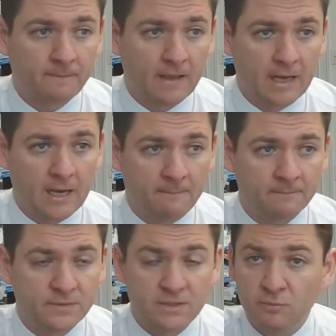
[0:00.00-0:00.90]

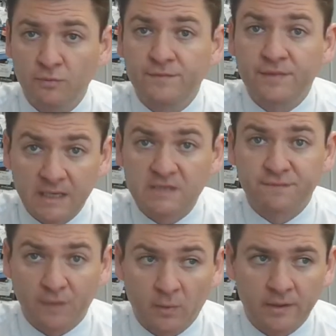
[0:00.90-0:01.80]
um, to move things
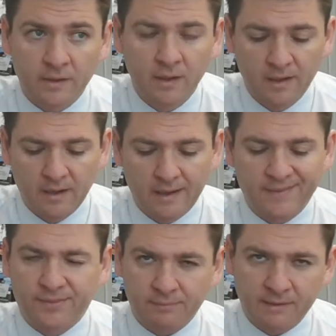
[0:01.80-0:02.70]
forward.
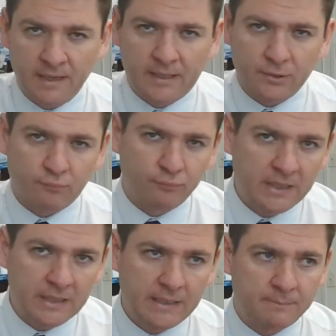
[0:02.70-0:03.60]
And three, it could
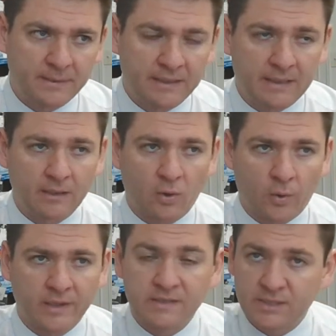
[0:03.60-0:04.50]
really be
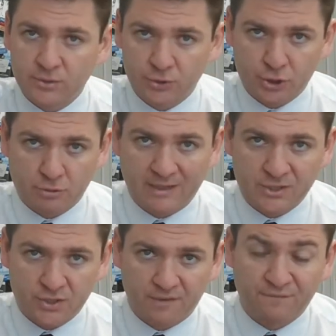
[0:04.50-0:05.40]
organizational
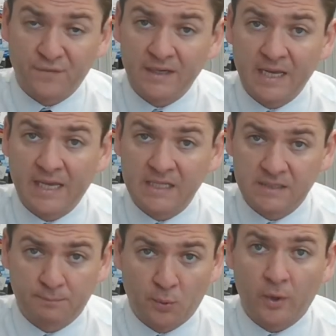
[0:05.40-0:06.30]
structure, funding, and
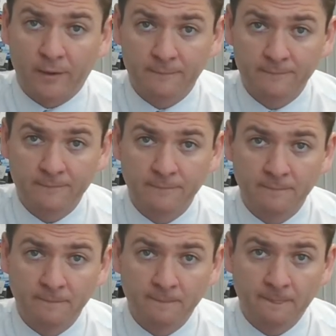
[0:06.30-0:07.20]
support.
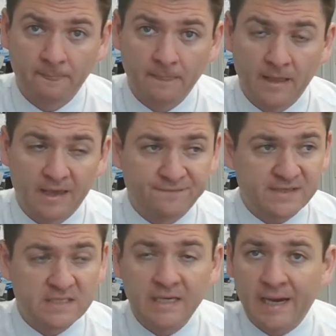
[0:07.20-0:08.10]
If
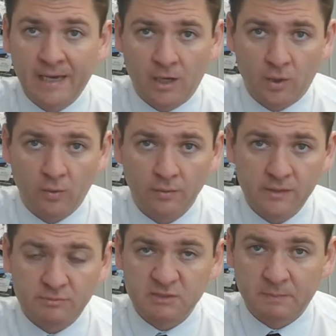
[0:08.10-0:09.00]
a CIO
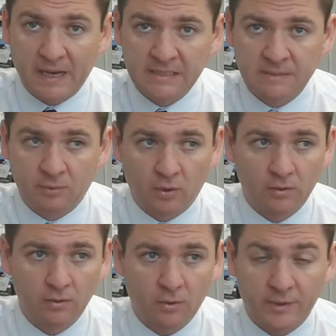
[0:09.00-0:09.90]
is
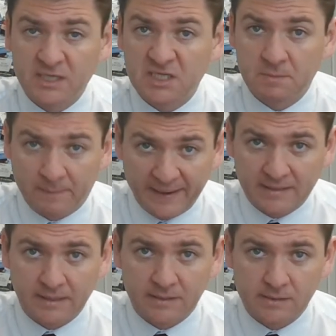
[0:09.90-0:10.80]
responsible or
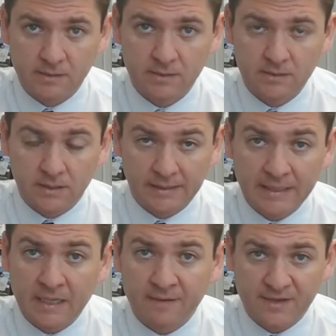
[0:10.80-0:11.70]
expected to
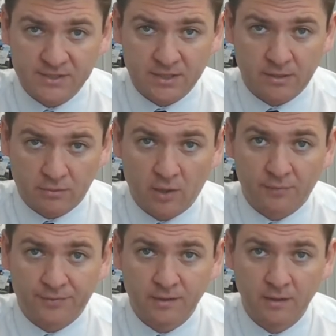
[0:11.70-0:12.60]
lead innovation
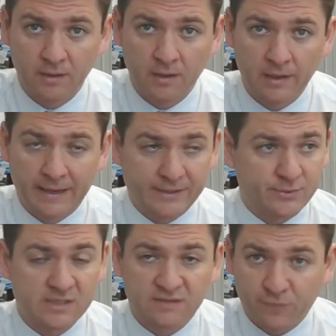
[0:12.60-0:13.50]
growth and
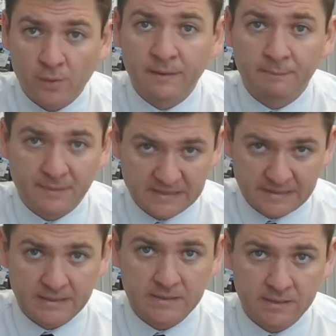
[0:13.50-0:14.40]
transform the
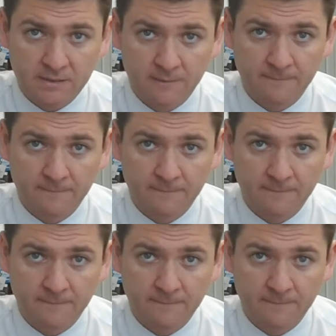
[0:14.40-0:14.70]
business,